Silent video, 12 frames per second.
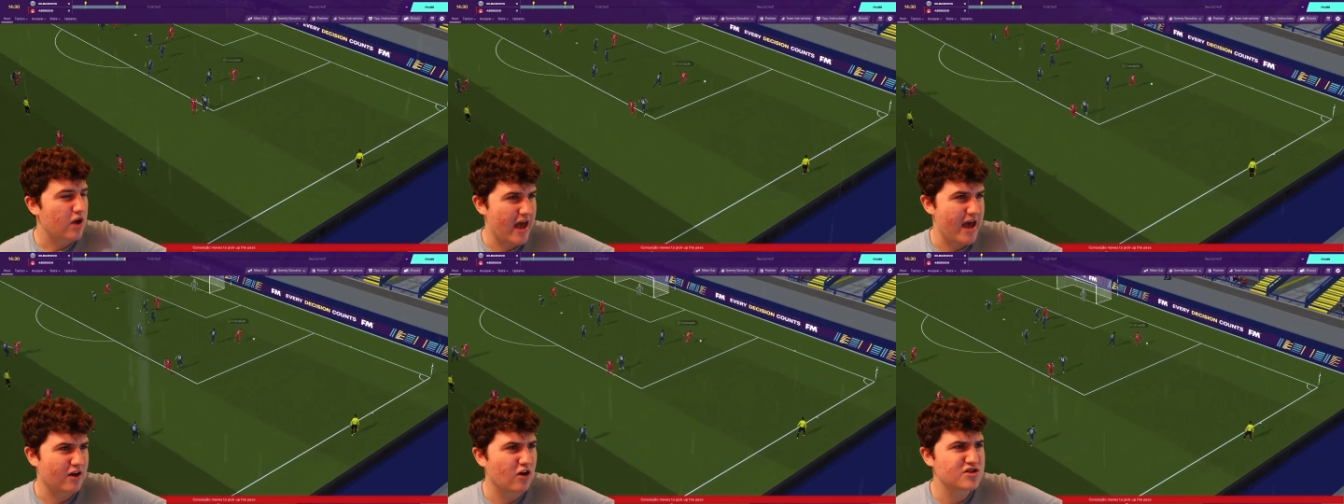
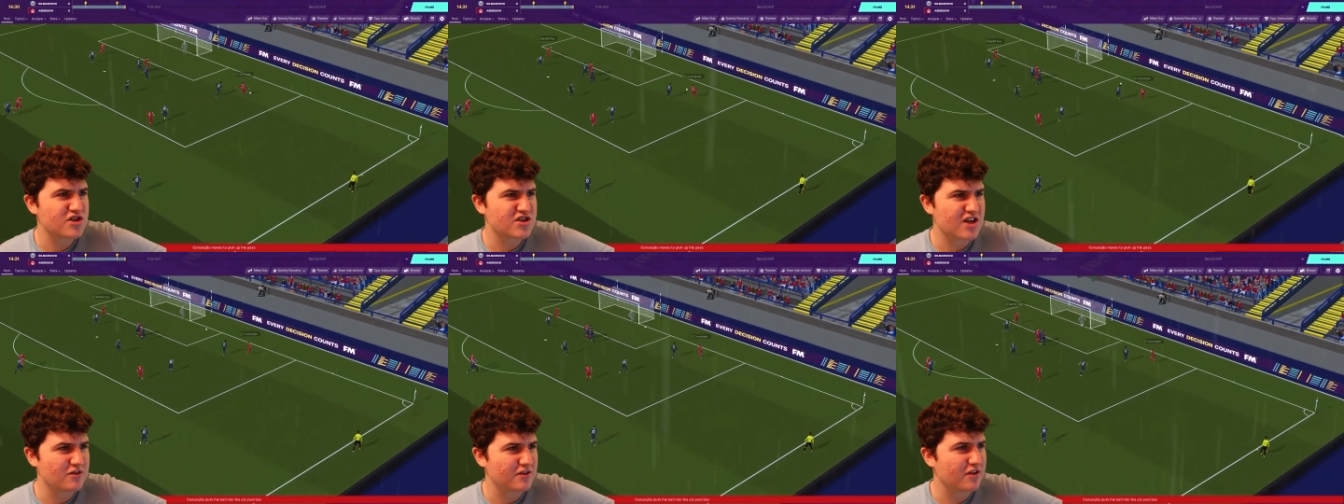Uh,
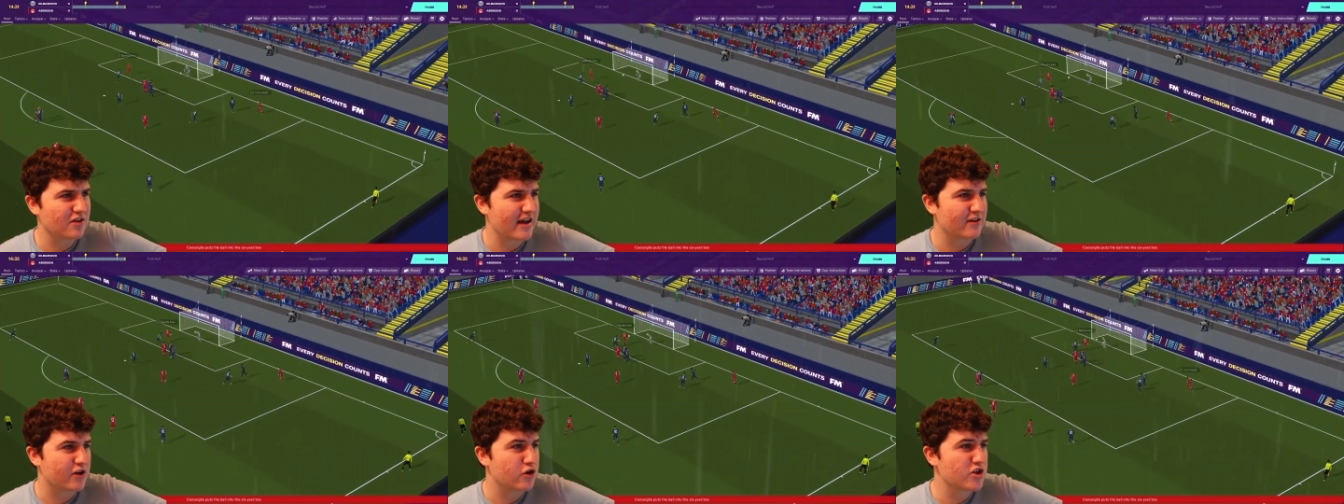Conceição down the
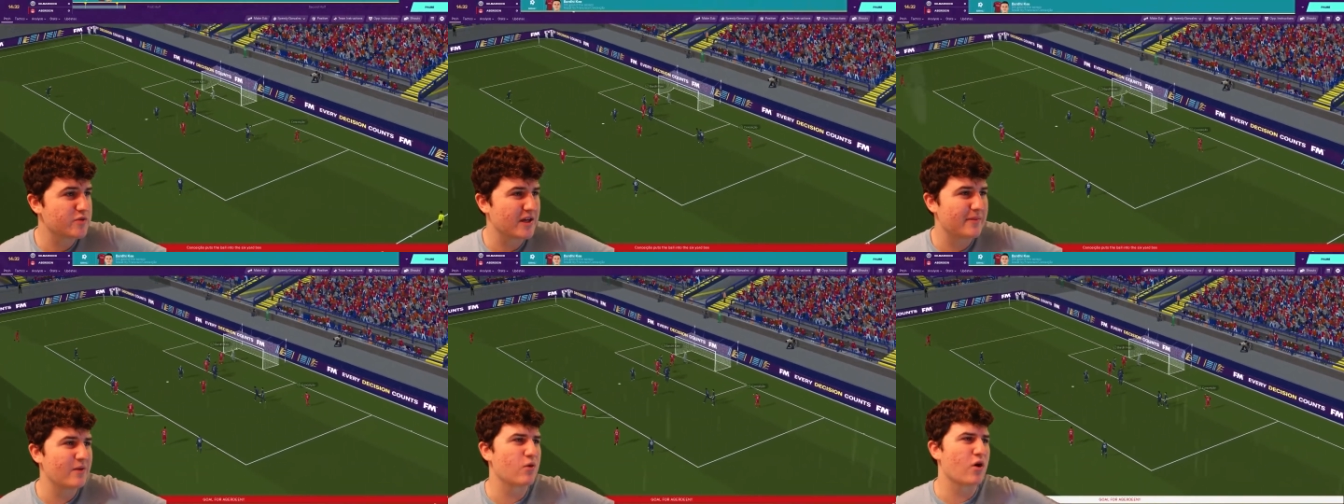line. Cruz played
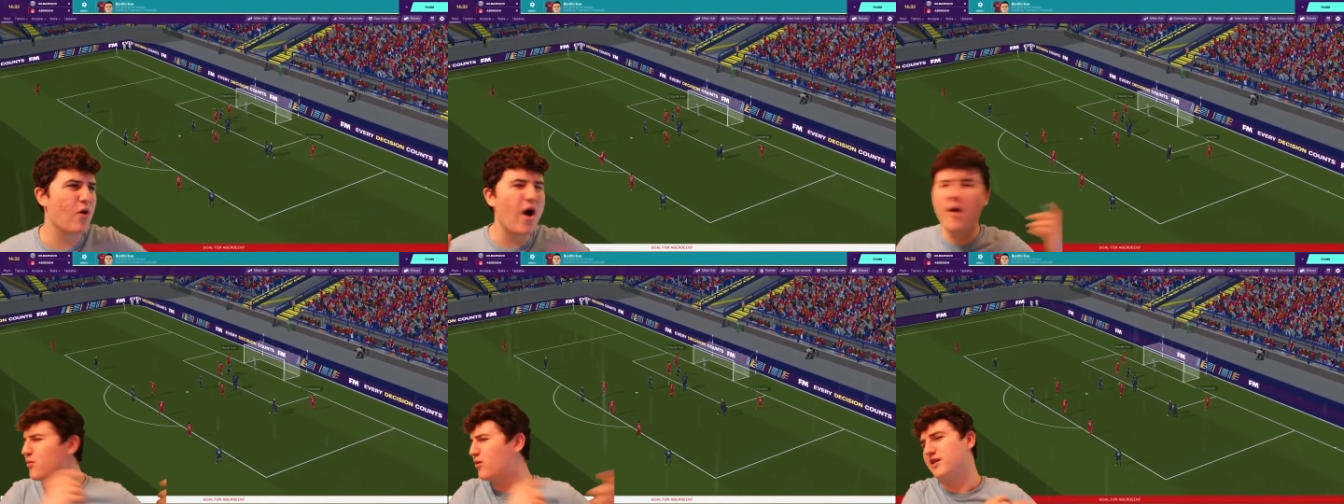him in. We're
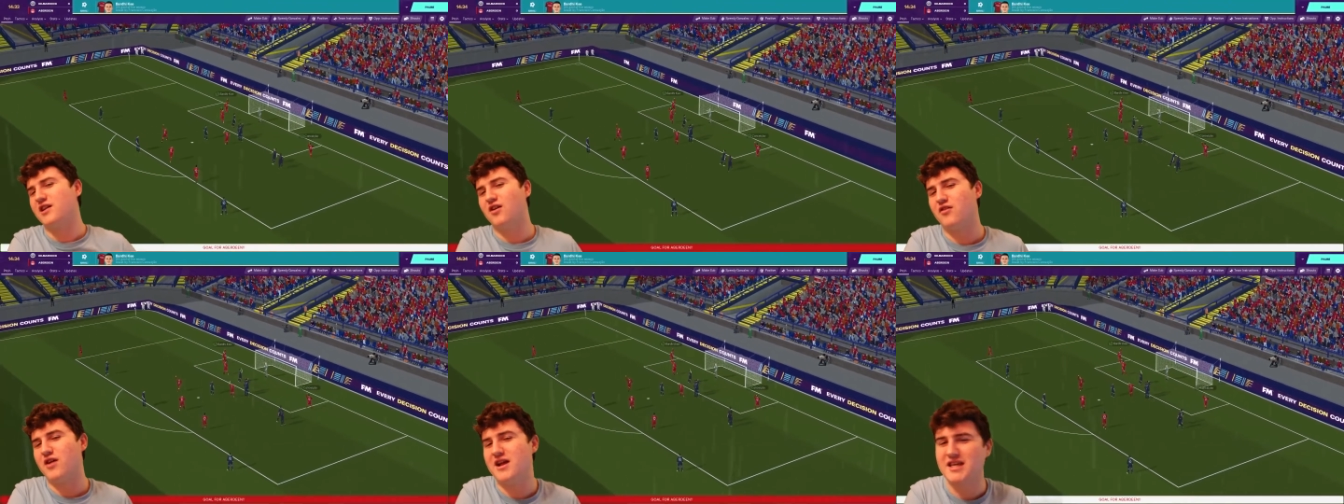up 1 0
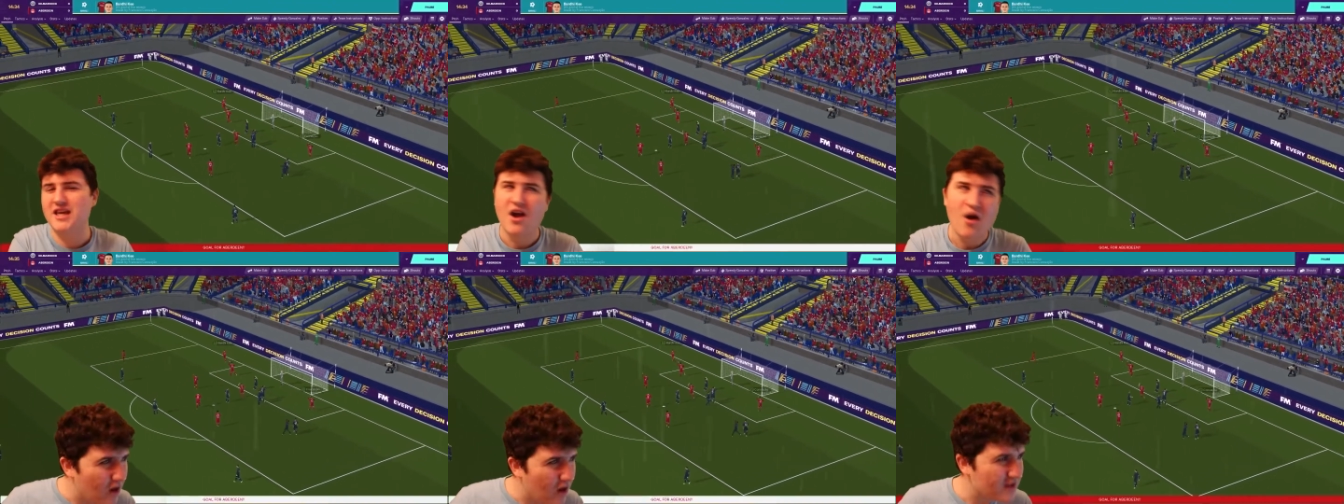already.
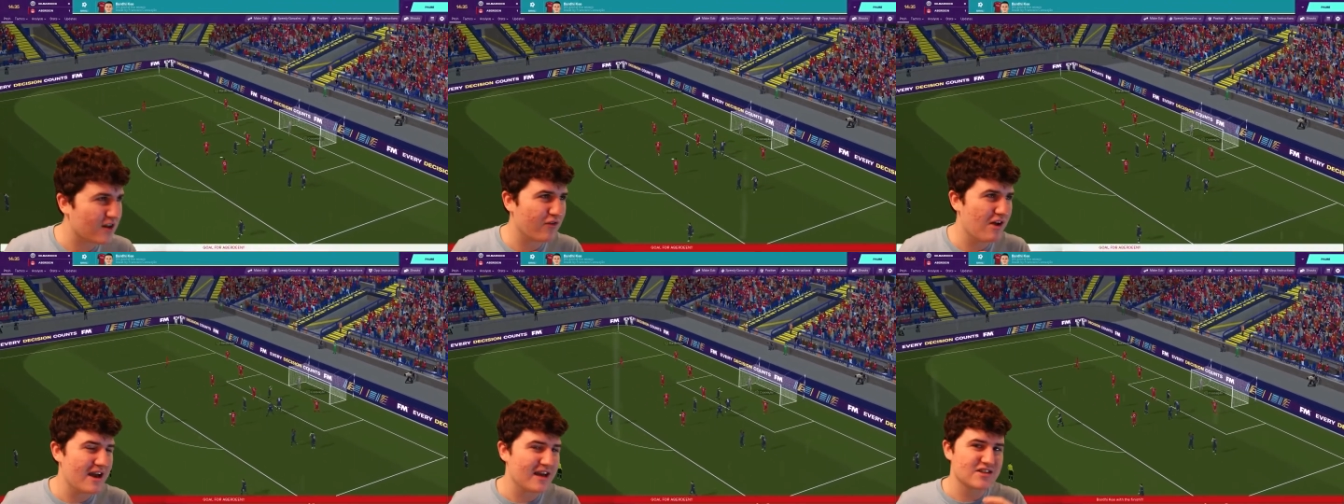What a
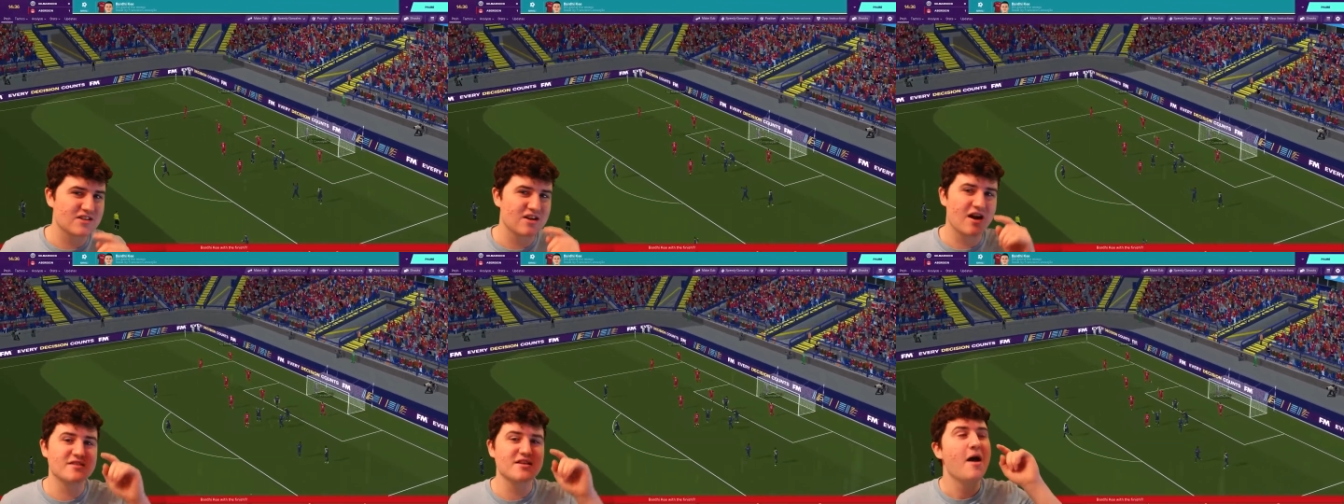flying
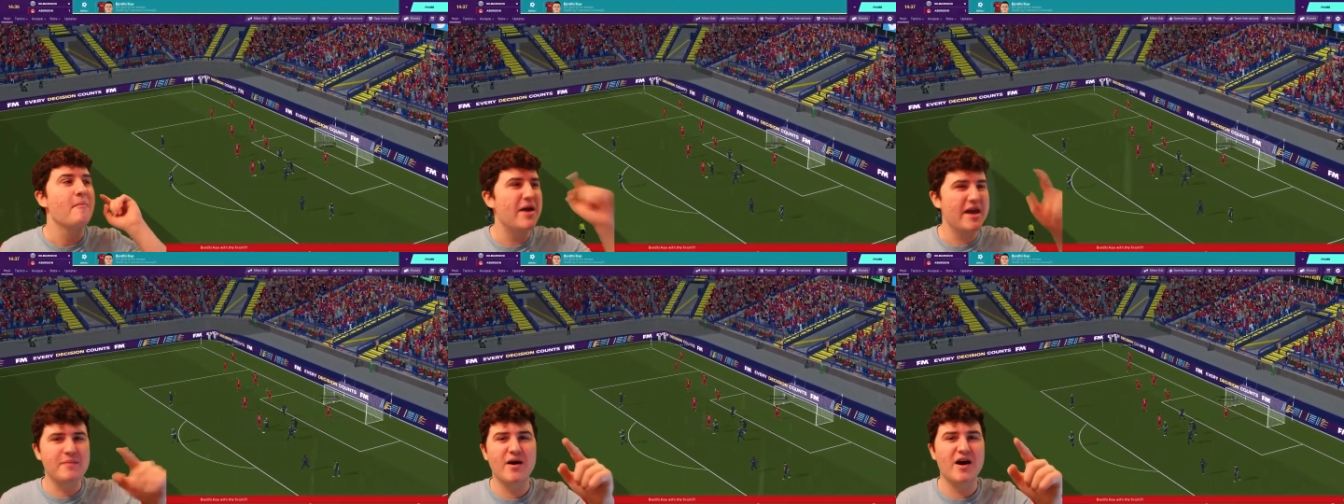start.
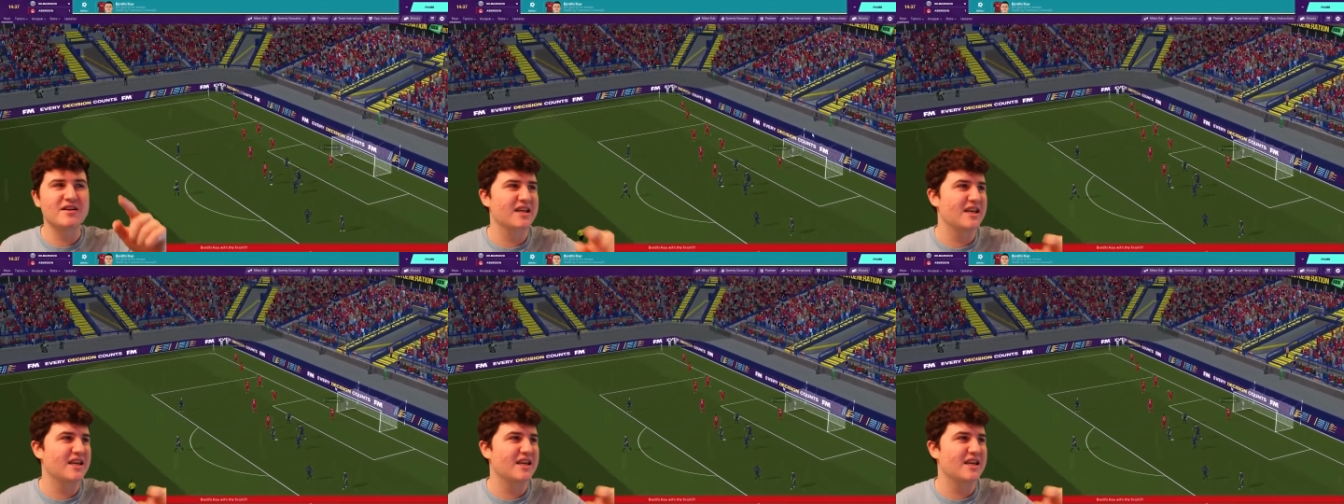Big Bardi